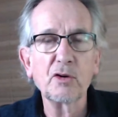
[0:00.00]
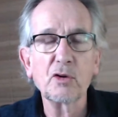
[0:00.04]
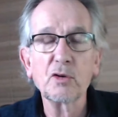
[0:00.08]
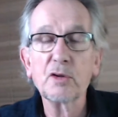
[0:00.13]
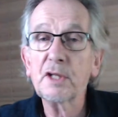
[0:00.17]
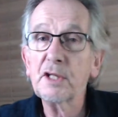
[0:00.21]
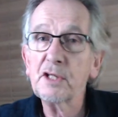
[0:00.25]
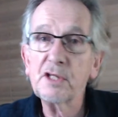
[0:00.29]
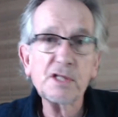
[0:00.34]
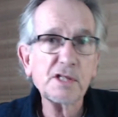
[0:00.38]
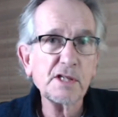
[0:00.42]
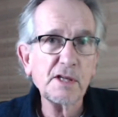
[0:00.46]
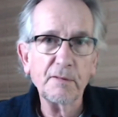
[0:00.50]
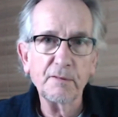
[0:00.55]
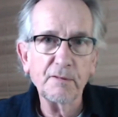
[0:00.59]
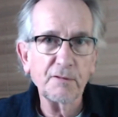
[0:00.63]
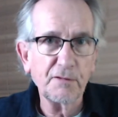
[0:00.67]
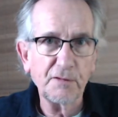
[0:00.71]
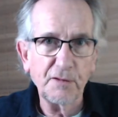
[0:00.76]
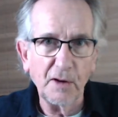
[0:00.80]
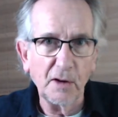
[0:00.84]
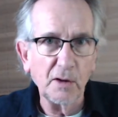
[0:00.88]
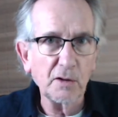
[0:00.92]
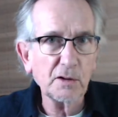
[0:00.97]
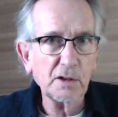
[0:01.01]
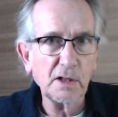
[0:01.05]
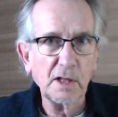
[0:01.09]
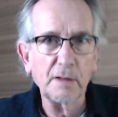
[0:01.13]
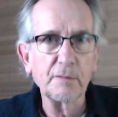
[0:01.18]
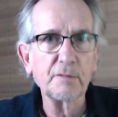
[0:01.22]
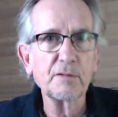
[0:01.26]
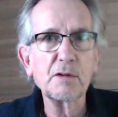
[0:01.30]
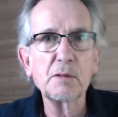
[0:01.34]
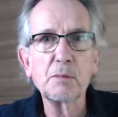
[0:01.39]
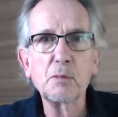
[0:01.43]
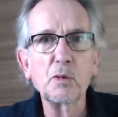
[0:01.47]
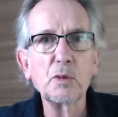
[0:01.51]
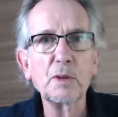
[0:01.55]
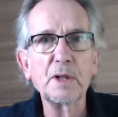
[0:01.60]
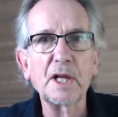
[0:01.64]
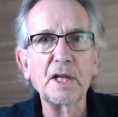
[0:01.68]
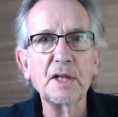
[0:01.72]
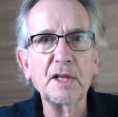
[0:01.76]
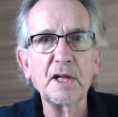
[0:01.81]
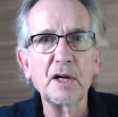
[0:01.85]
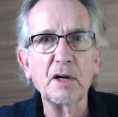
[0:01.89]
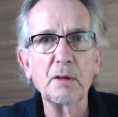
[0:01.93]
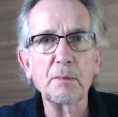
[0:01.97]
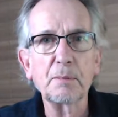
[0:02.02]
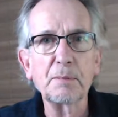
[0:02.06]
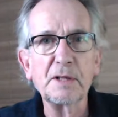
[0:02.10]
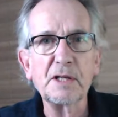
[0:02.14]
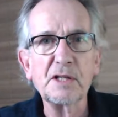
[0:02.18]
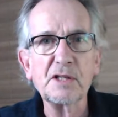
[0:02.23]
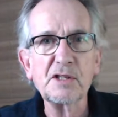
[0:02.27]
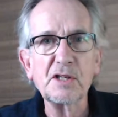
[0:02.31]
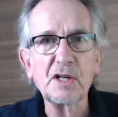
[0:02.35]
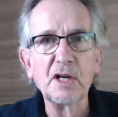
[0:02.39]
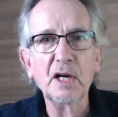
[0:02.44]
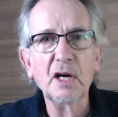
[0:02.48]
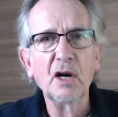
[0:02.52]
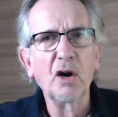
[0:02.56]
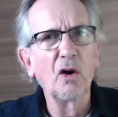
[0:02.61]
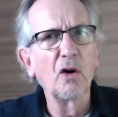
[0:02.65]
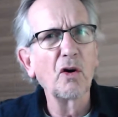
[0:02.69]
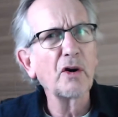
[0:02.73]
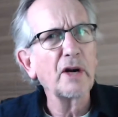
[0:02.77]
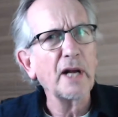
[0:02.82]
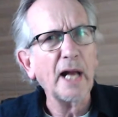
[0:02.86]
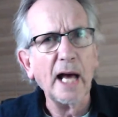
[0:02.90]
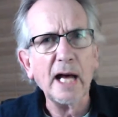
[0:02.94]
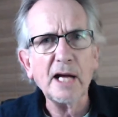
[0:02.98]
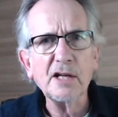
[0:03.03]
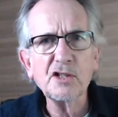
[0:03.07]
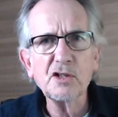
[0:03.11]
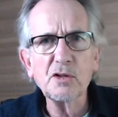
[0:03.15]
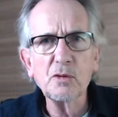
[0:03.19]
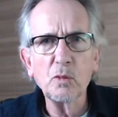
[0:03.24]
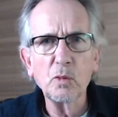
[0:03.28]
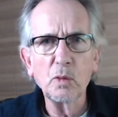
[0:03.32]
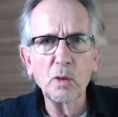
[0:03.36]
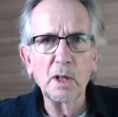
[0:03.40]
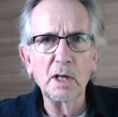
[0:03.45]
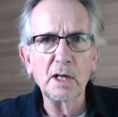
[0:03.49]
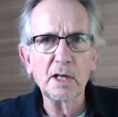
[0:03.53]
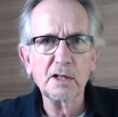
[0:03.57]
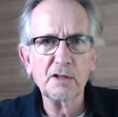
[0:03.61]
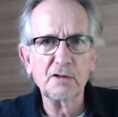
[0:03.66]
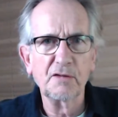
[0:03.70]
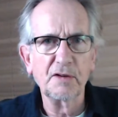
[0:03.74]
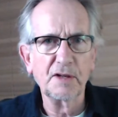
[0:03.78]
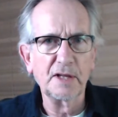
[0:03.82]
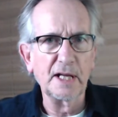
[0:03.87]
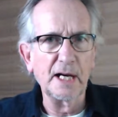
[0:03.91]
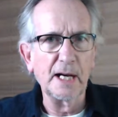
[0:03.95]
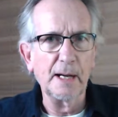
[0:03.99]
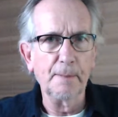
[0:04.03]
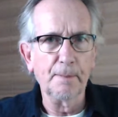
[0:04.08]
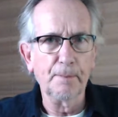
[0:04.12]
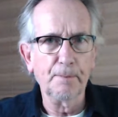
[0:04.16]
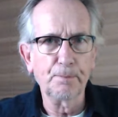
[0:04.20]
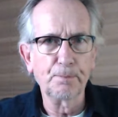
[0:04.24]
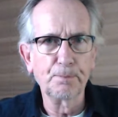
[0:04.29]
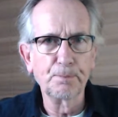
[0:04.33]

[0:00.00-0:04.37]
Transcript: or they just haven't felt comfortable with their therapist, or it hasn't worked for them.